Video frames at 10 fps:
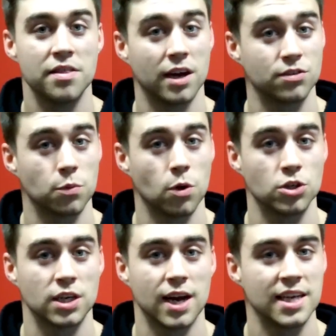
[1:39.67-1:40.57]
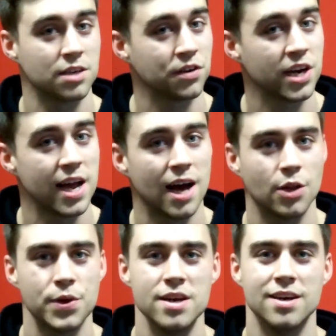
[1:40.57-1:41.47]
Thanks for watching guys, have a great
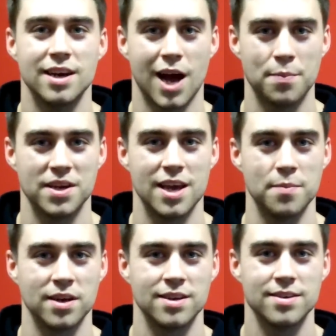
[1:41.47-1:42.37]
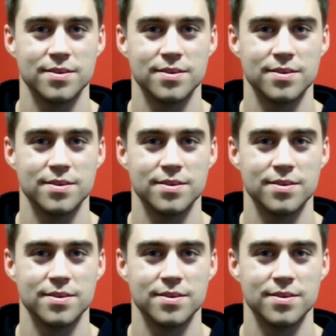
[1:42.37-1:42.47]
Halloween and happy gaming.